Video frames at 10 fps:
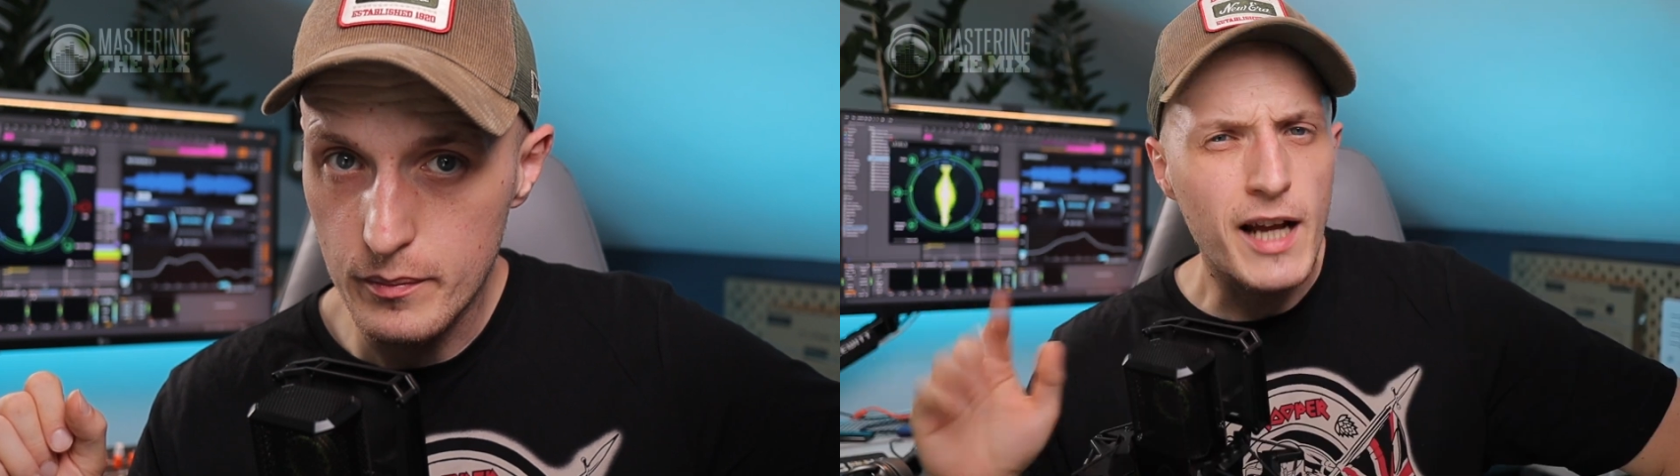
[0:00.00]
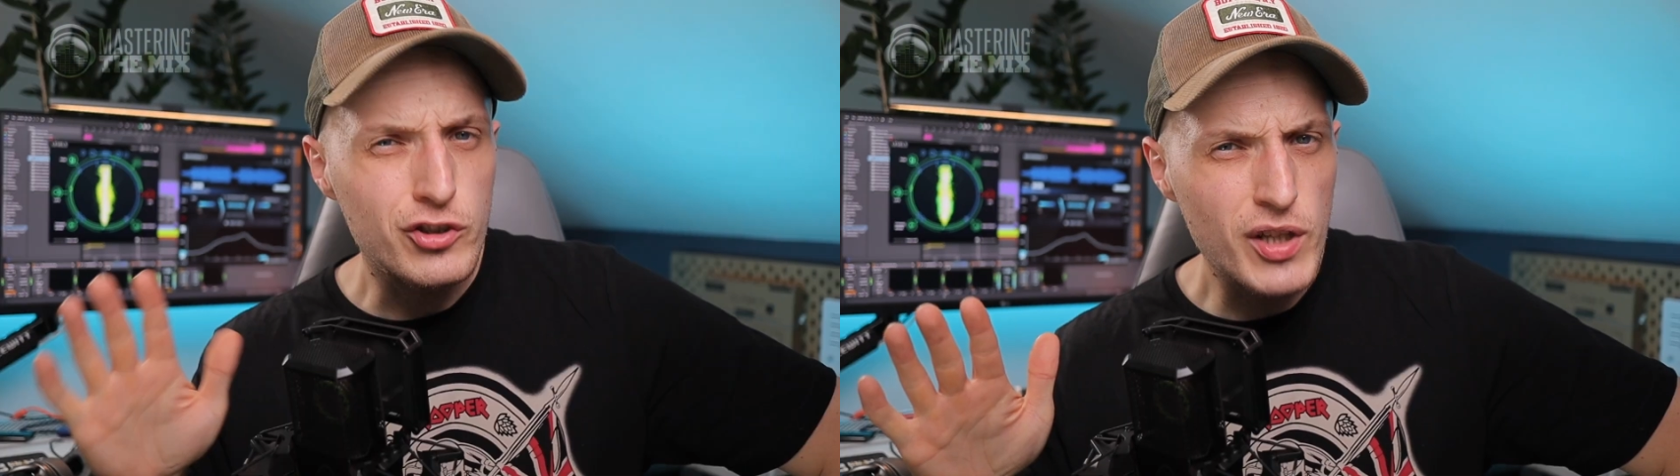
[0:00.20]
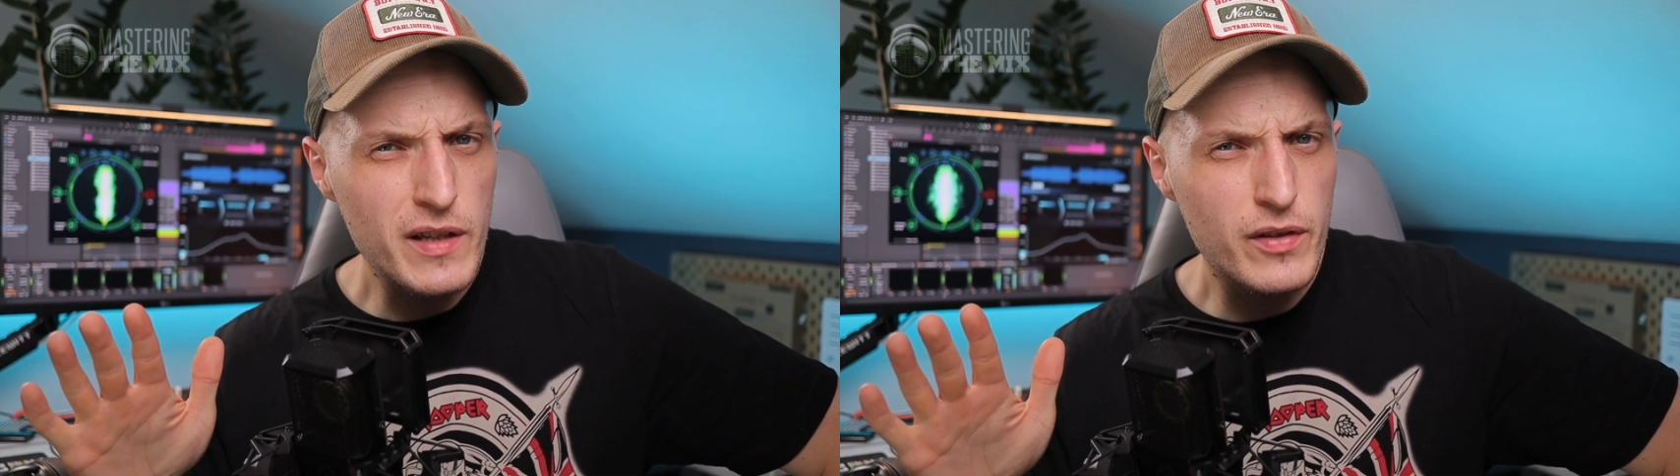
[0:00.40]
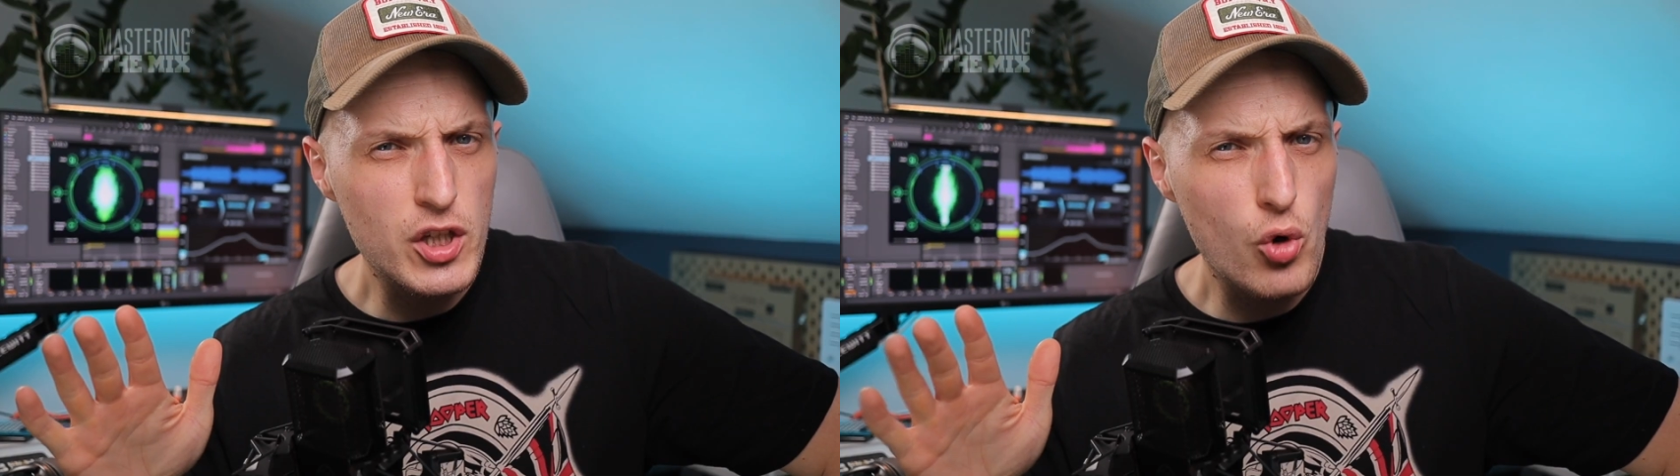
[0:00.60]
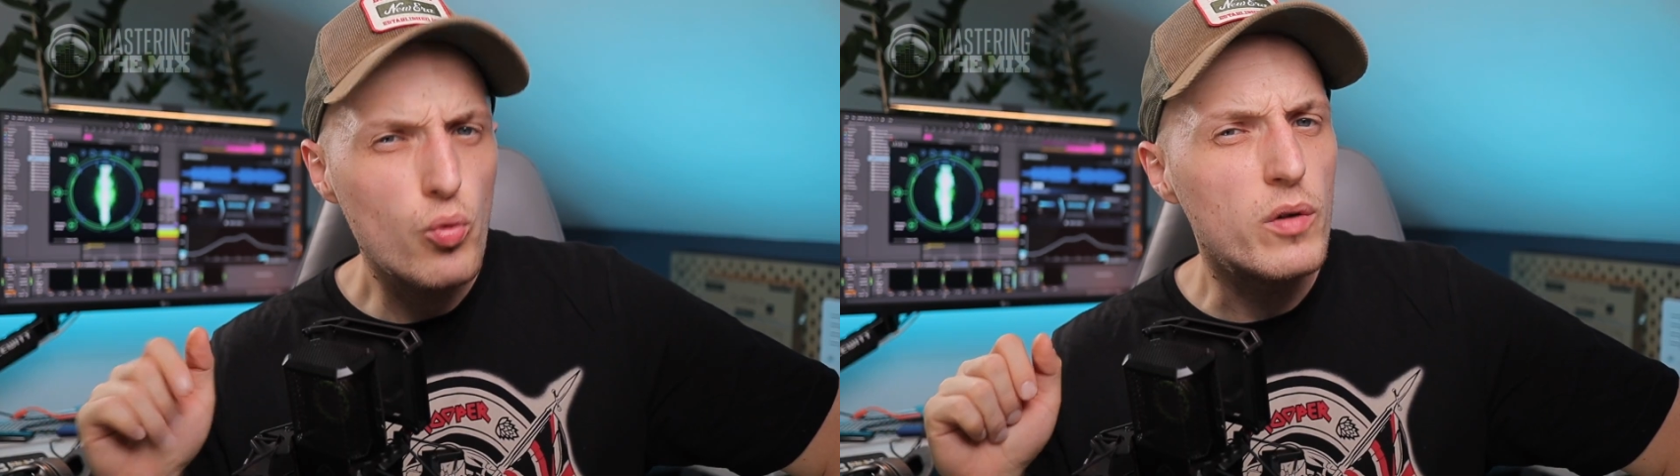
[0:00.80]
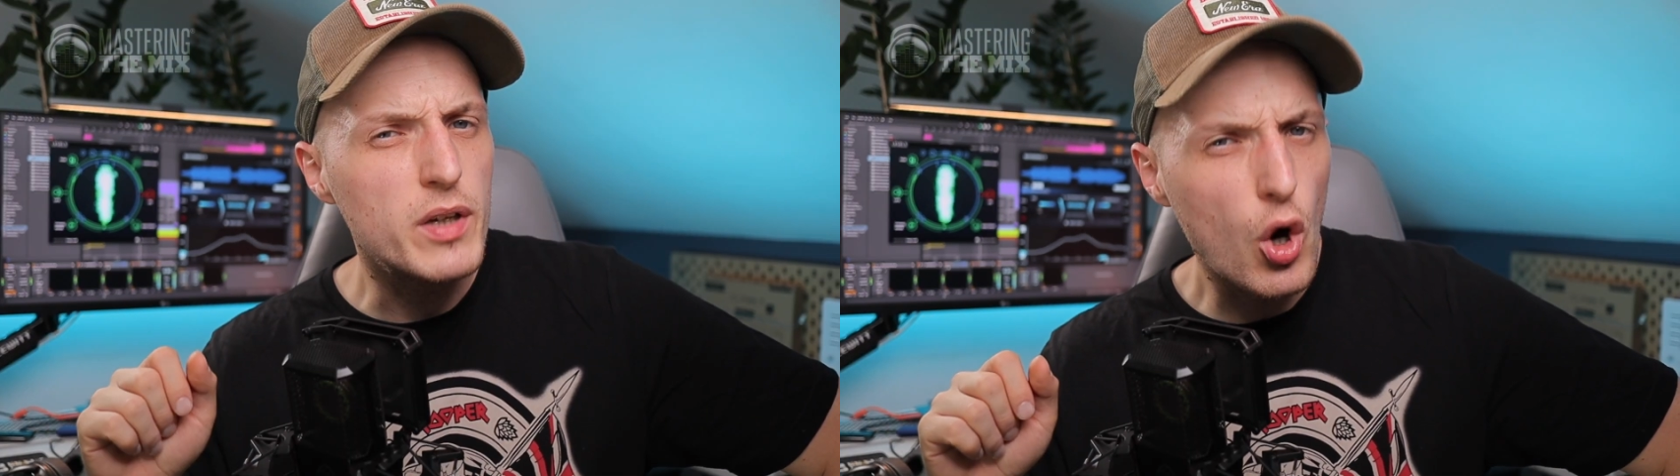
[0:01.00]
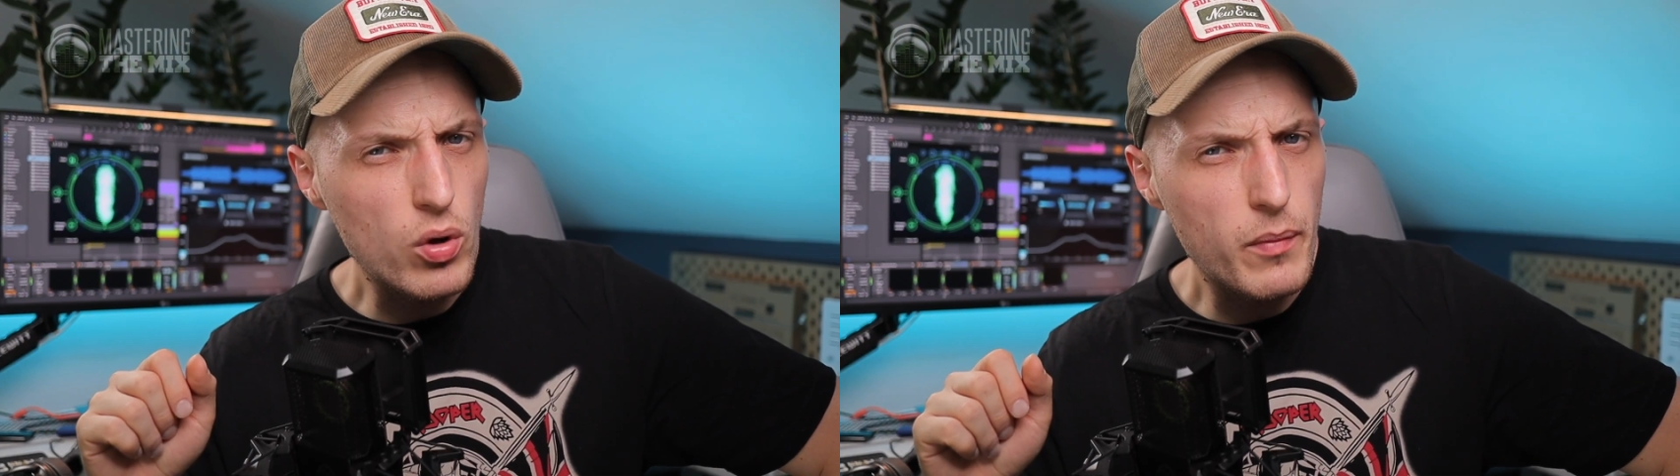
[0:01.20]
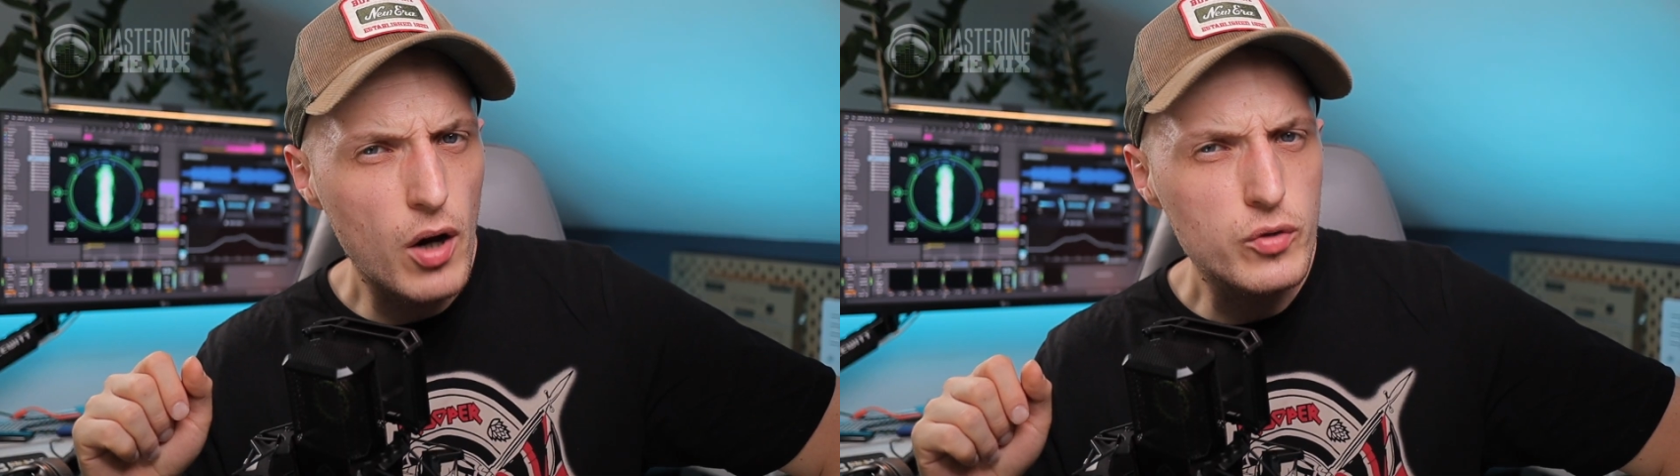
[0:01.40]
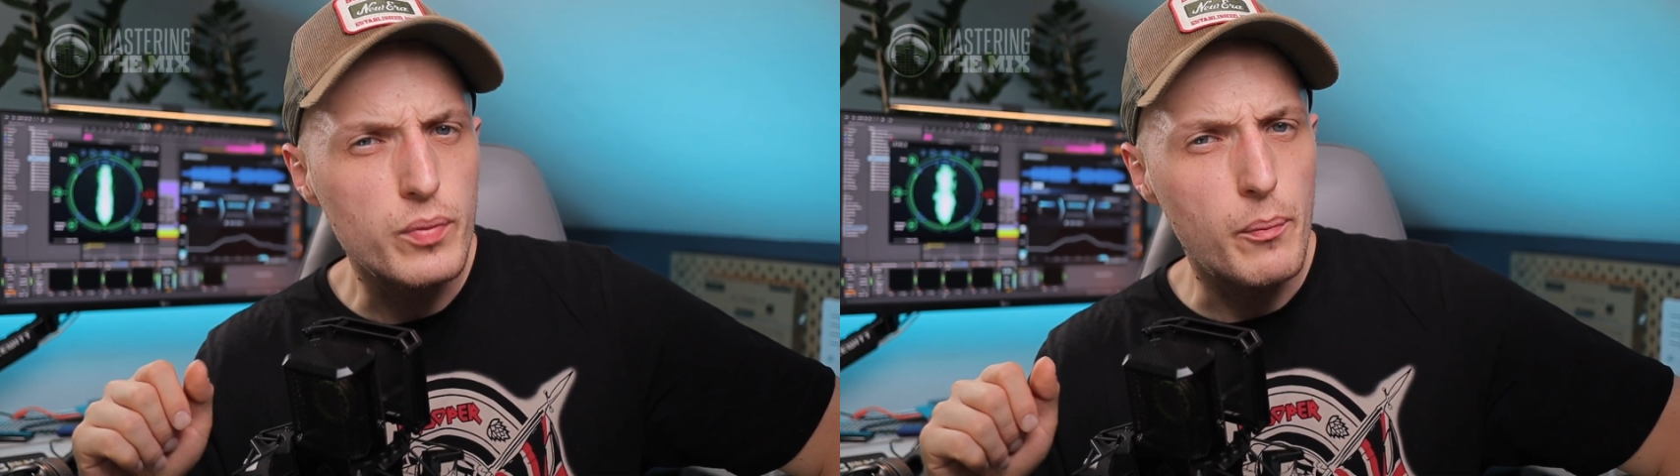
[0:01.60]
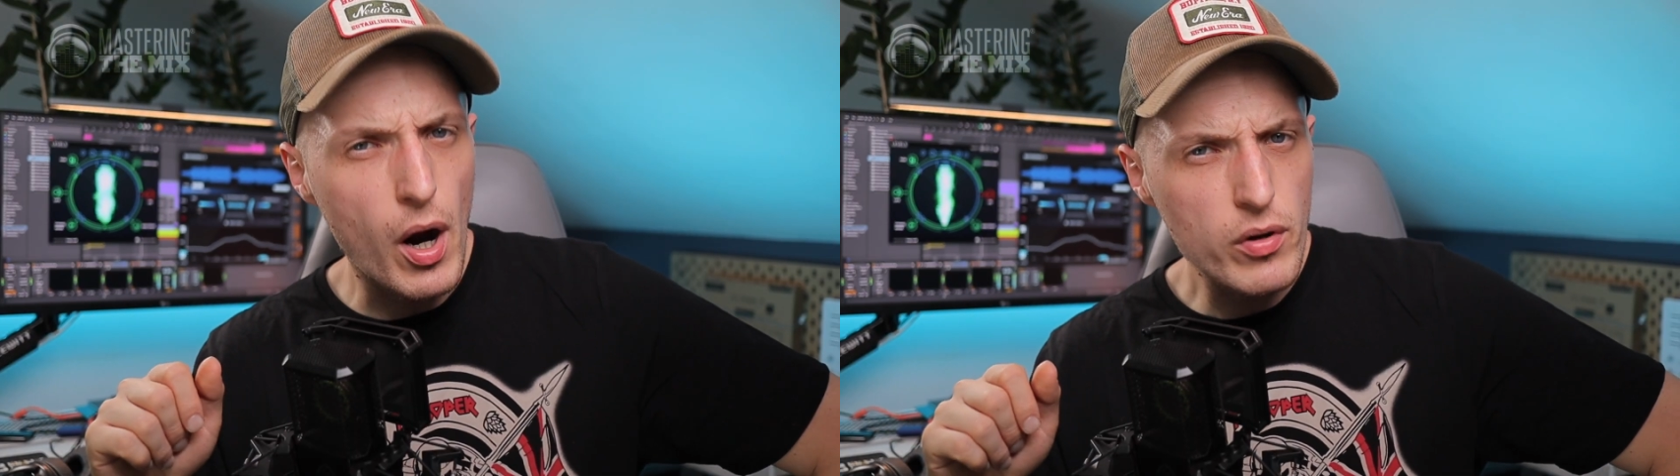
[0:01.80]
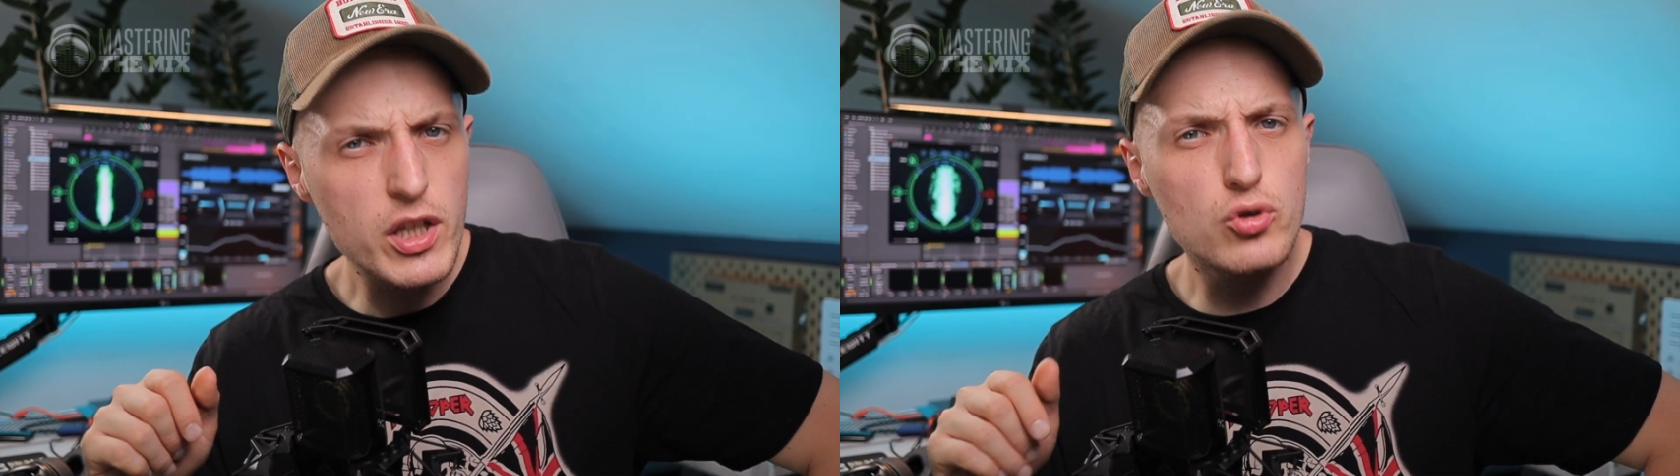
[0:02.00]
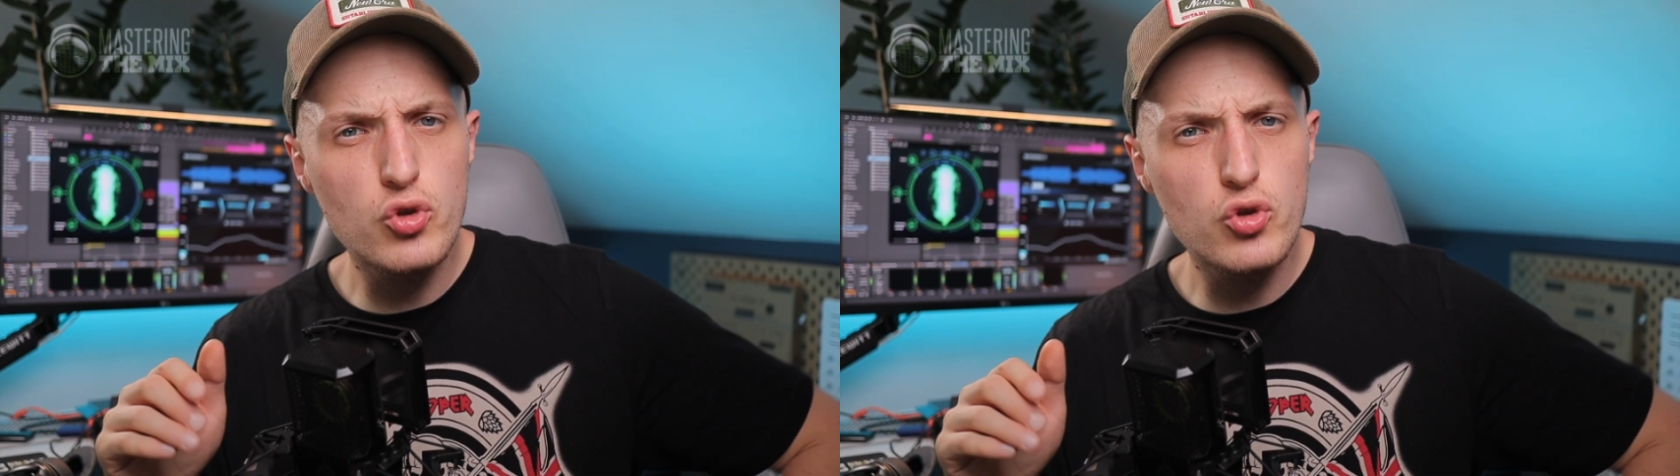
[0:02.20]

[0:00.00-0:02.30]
And today's video will be all about preparing your